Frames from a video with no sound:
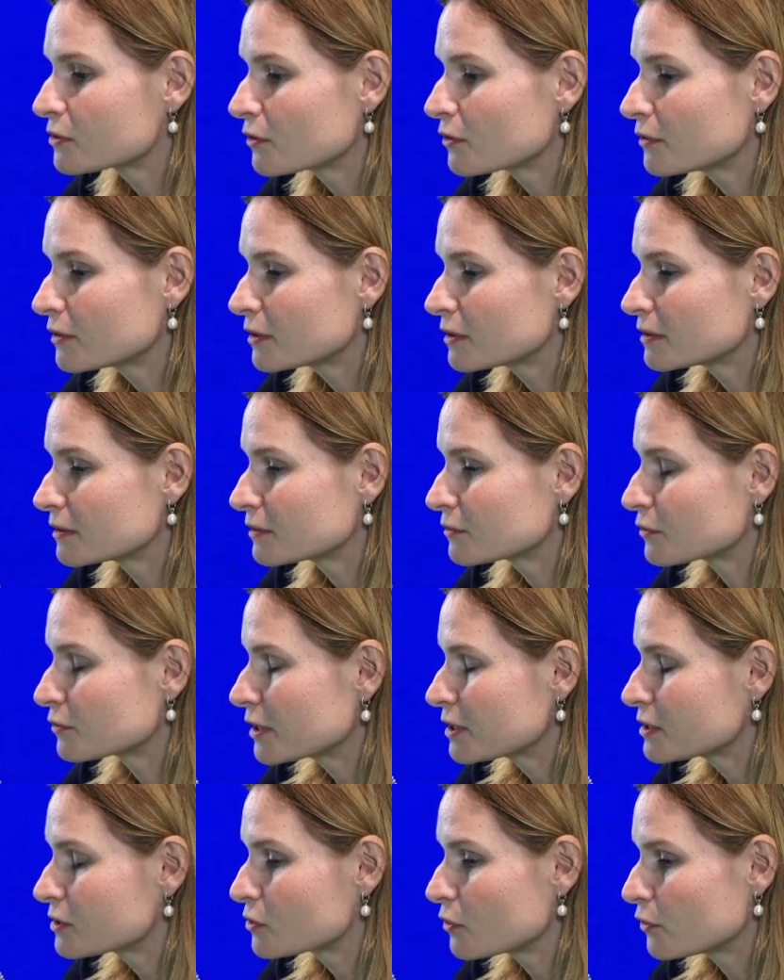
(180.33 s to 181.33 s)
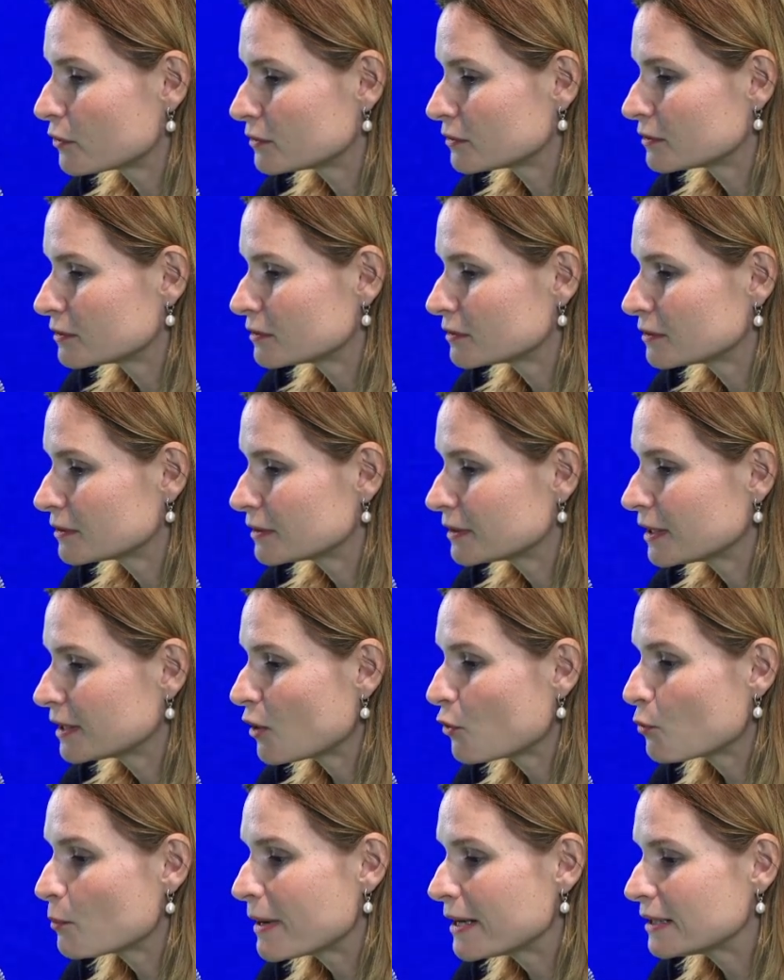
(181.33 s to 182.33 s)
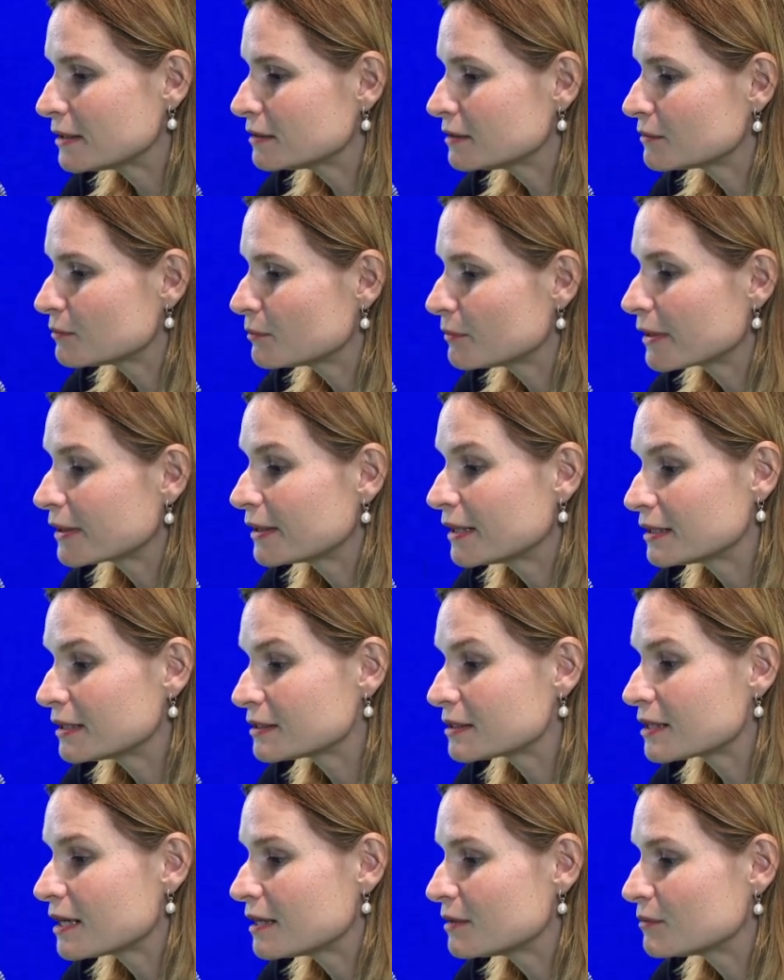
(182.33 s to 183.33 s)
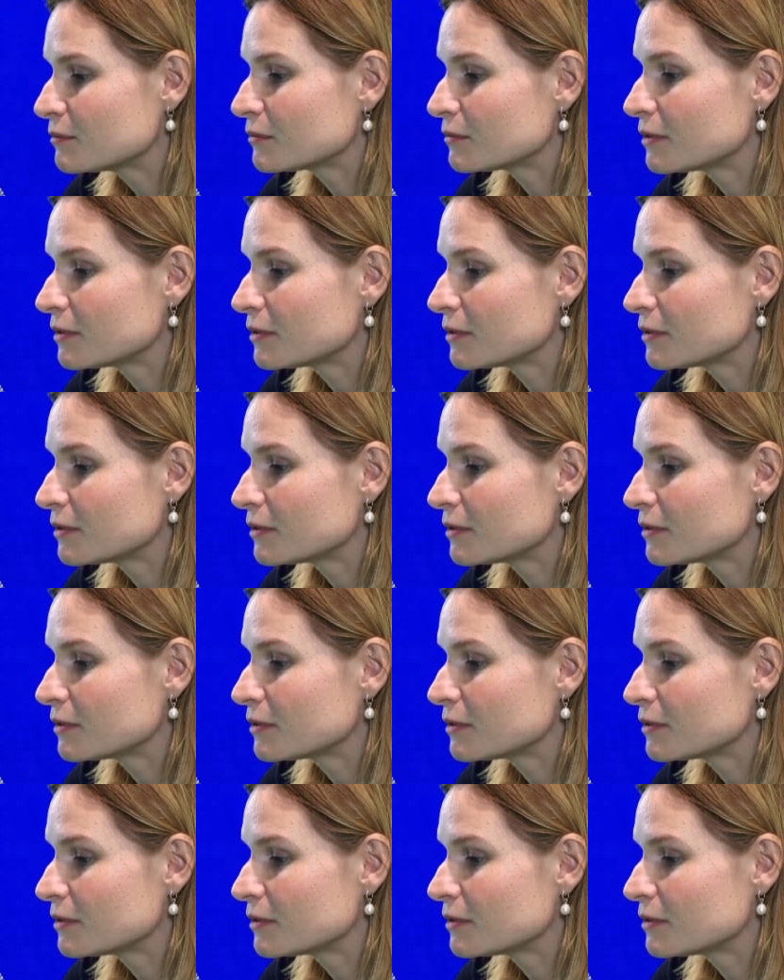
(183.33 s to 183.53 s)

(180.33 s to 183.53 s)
on the Grey Zone, now banned but then time